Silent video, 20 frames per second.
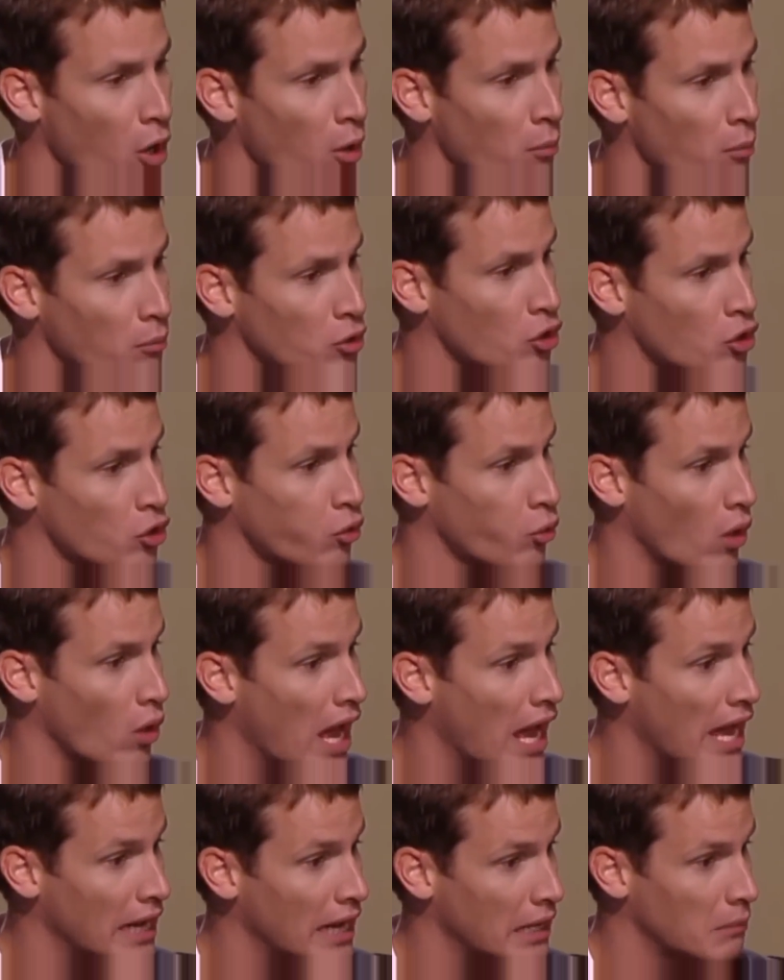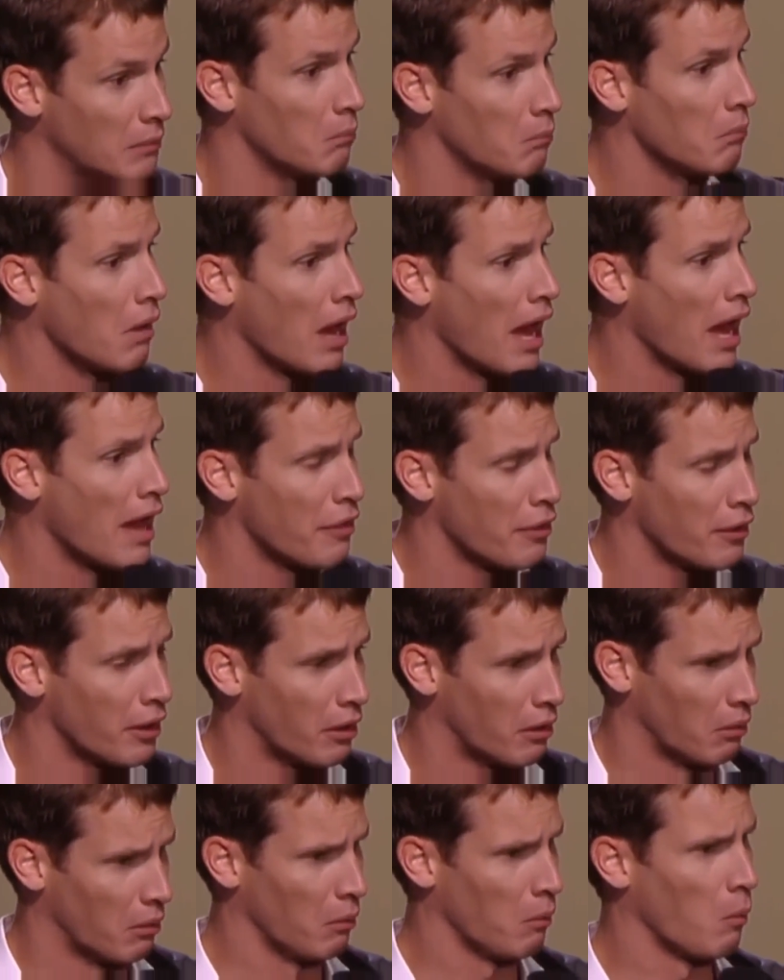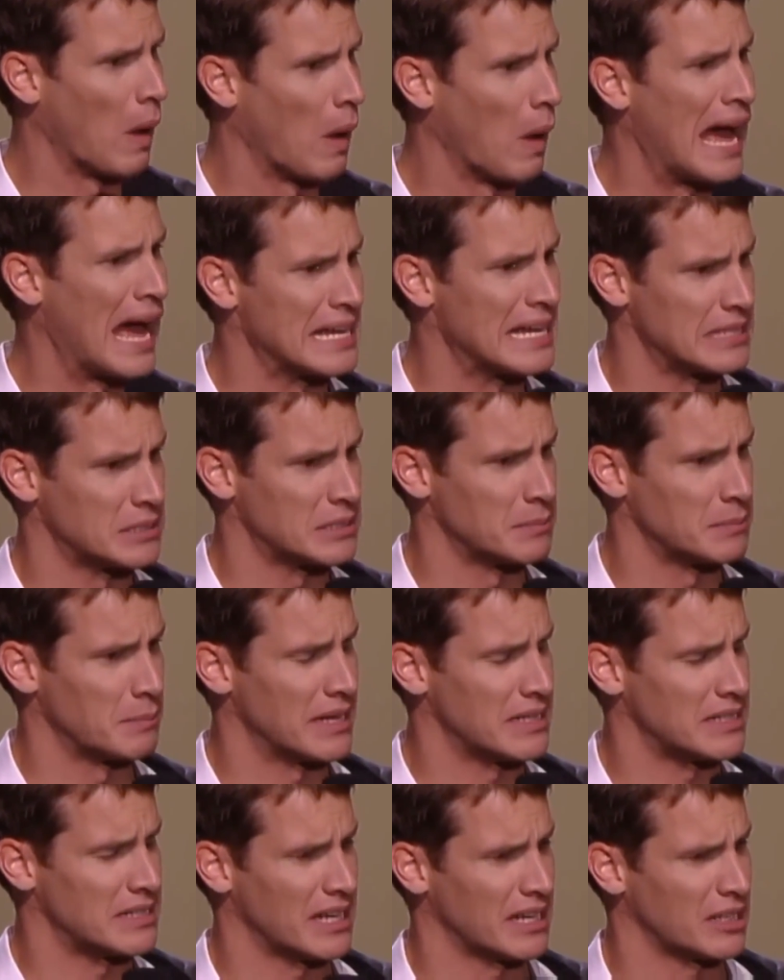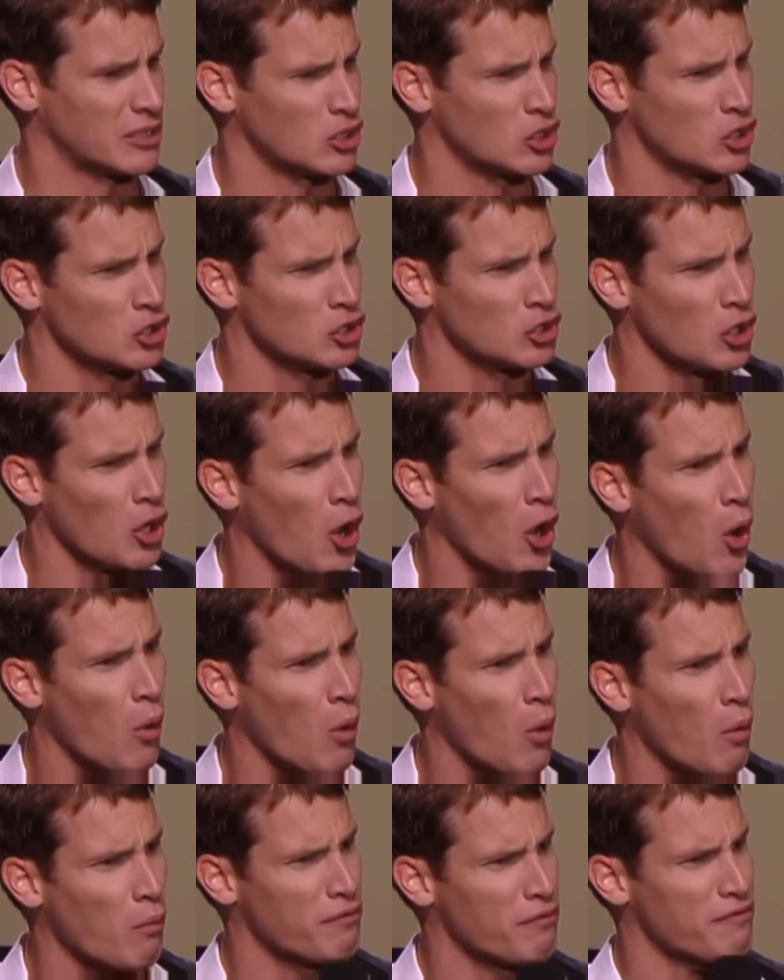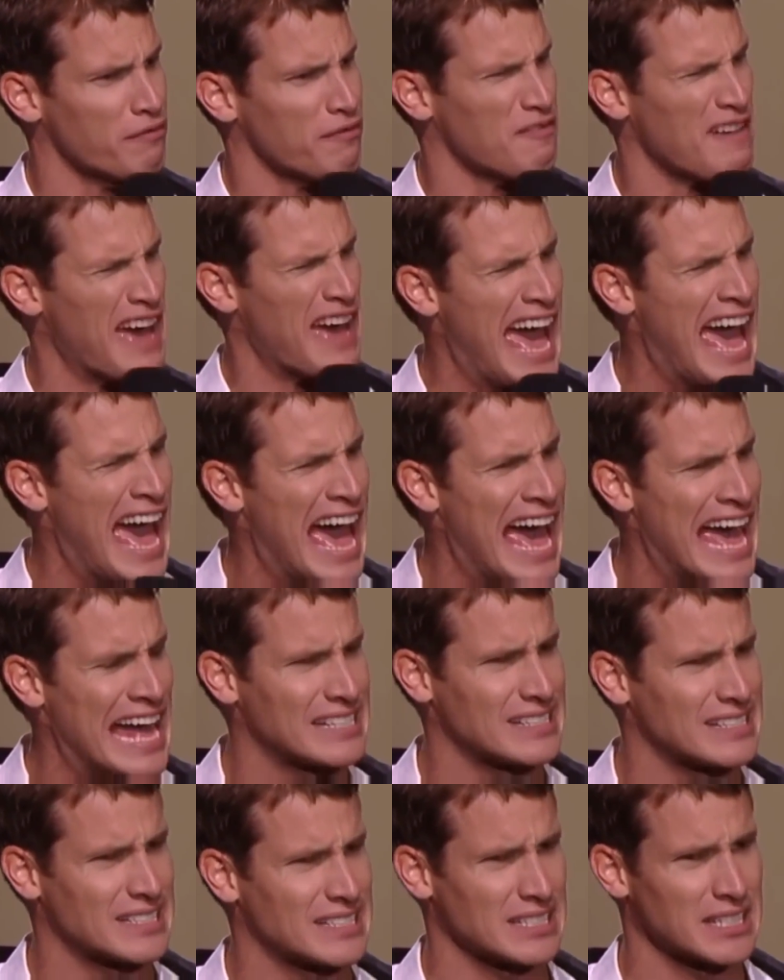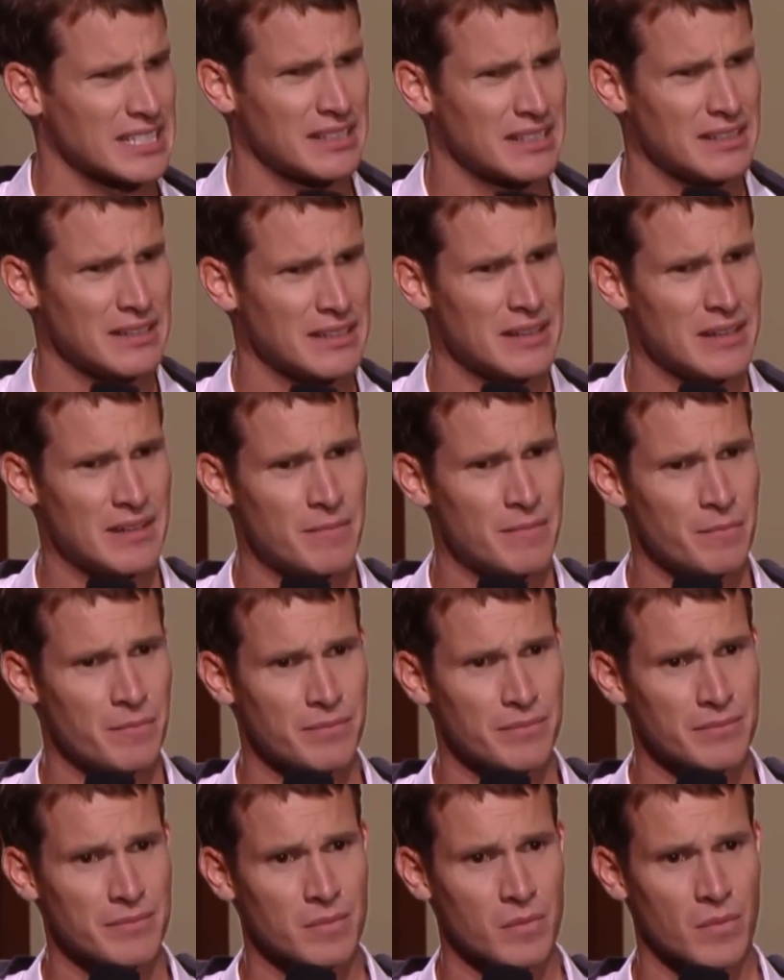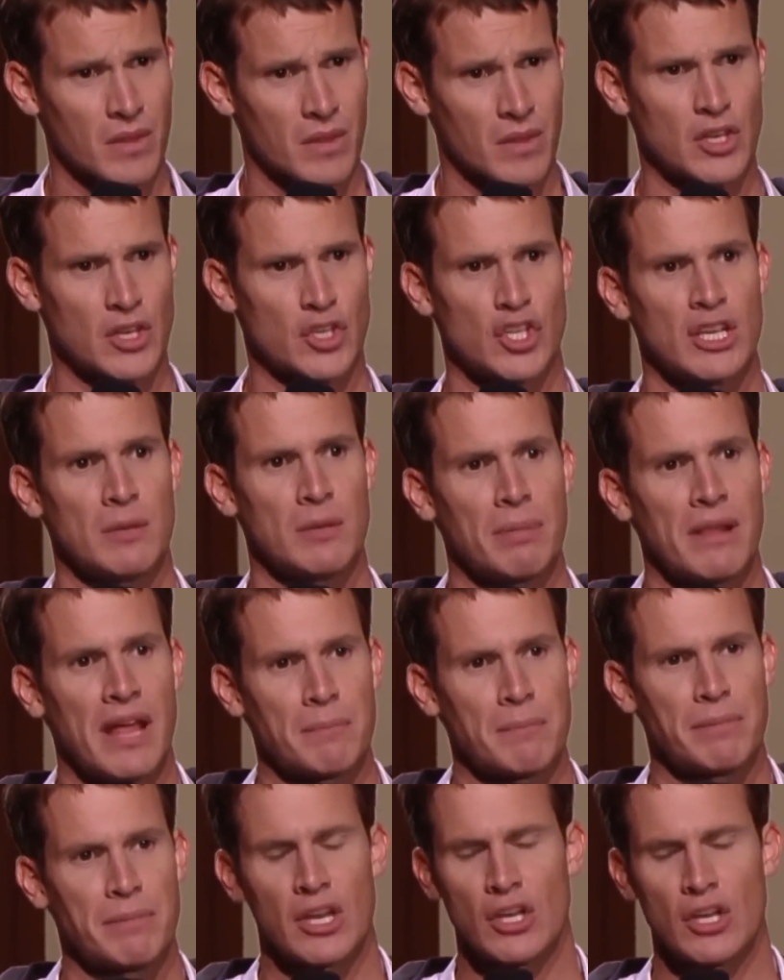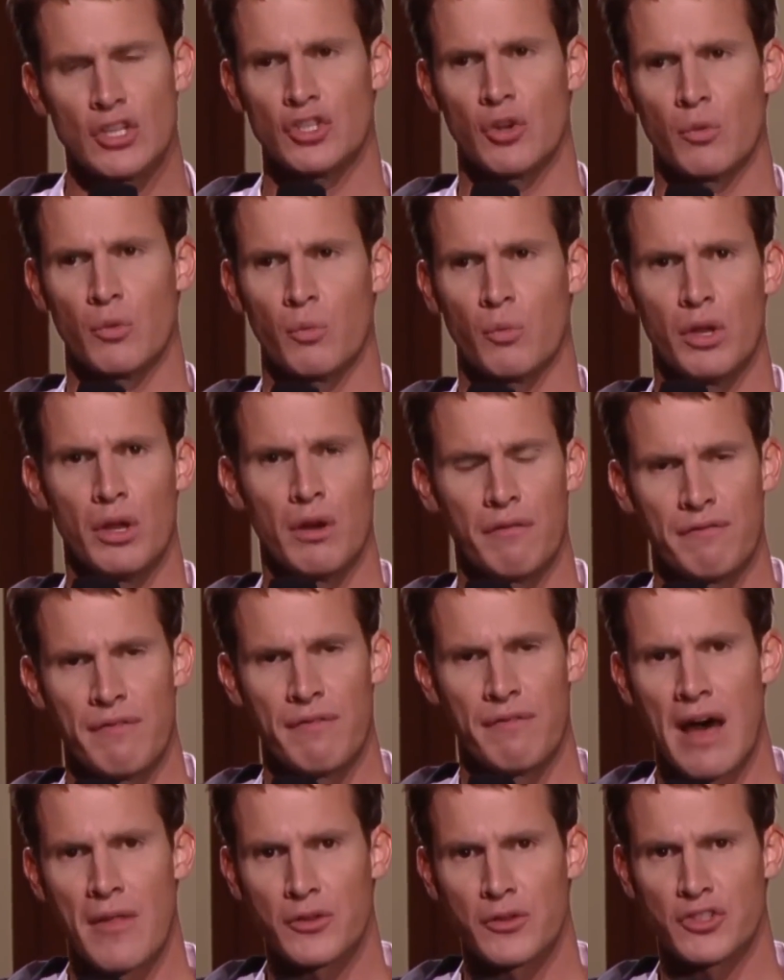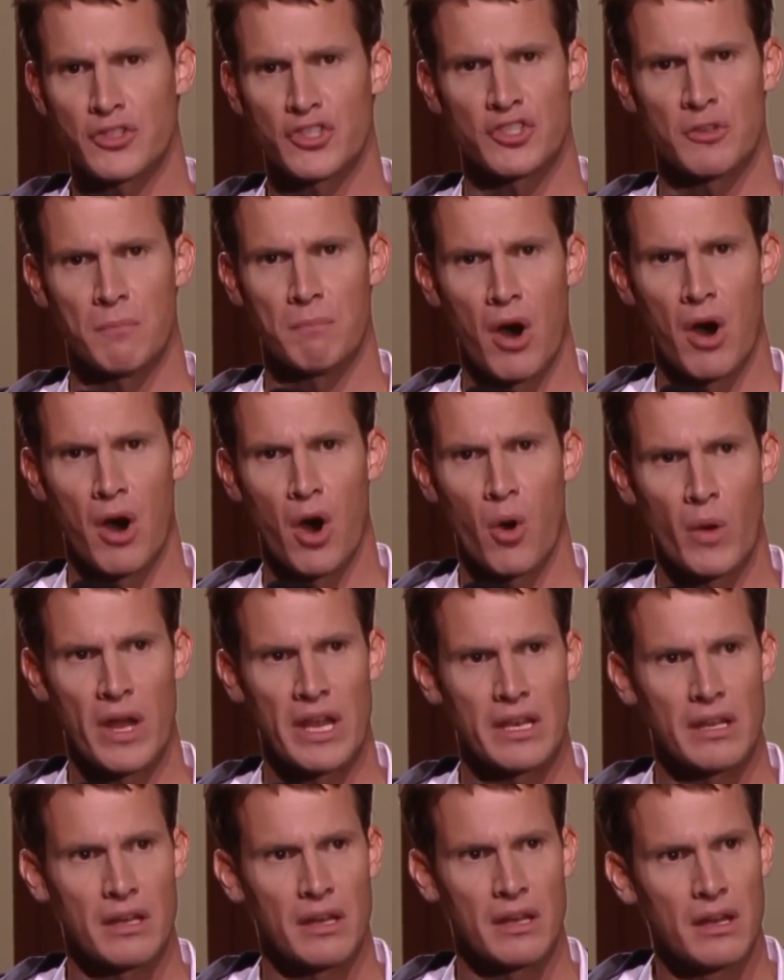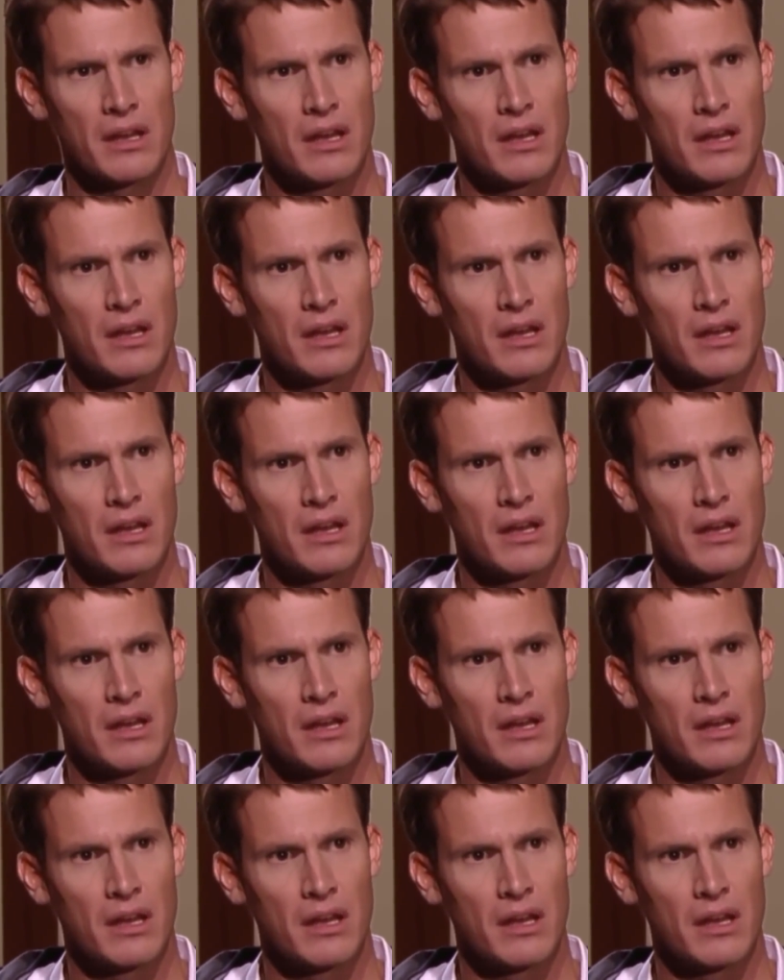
run home crying, Mother, why is my dick so fat? And she'd be like, because your real father's Samoan.